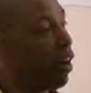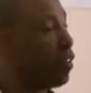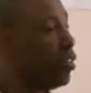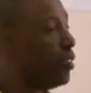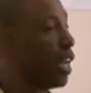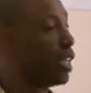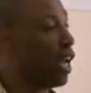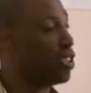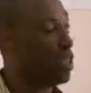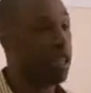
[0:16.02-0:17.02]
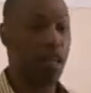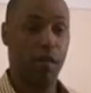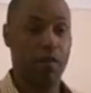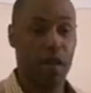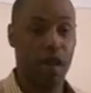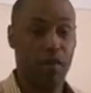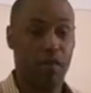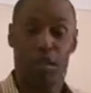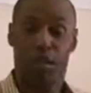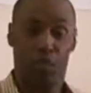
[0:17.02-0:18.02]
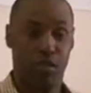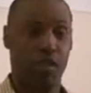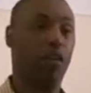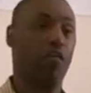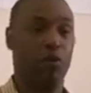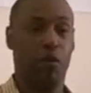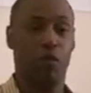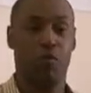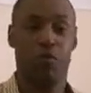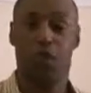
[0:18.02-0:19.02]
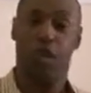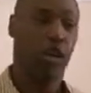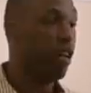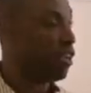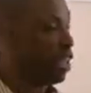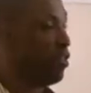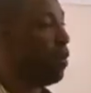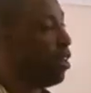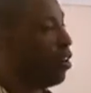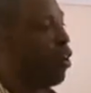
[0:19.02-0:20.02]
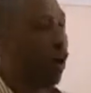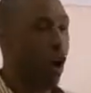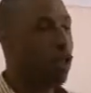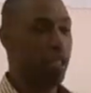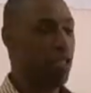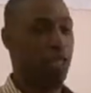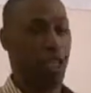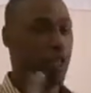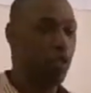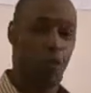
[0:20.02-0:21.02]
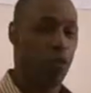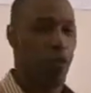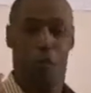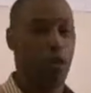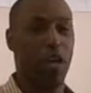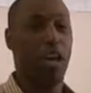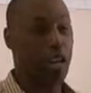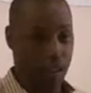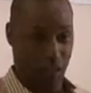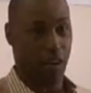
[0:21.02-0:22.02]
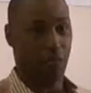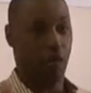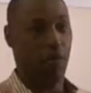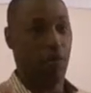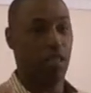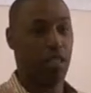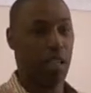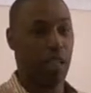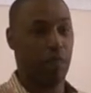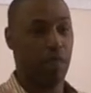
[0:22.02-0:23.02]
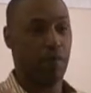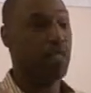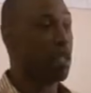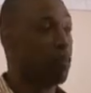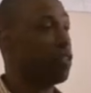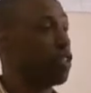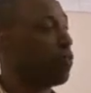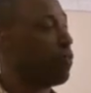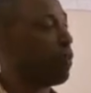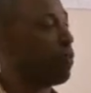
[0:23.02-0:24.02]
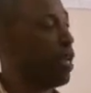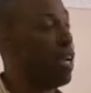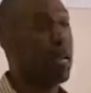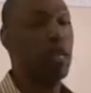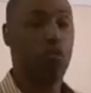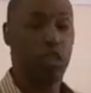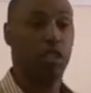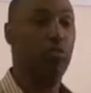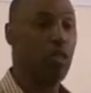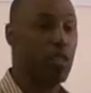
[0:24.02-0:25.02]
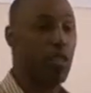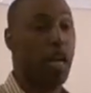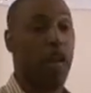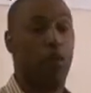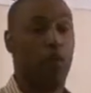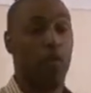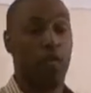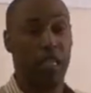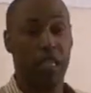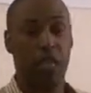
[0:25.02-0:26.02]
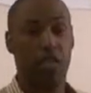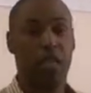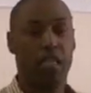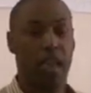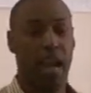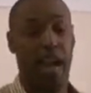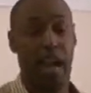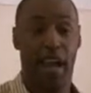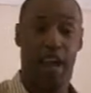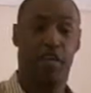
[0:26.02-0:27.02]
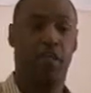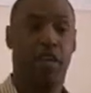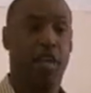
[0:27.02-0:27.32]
The new technology that comes out, your cell phones, email, all these things were not here at one point in time. Some of us can remember that. So I just want to tell you how important it is to have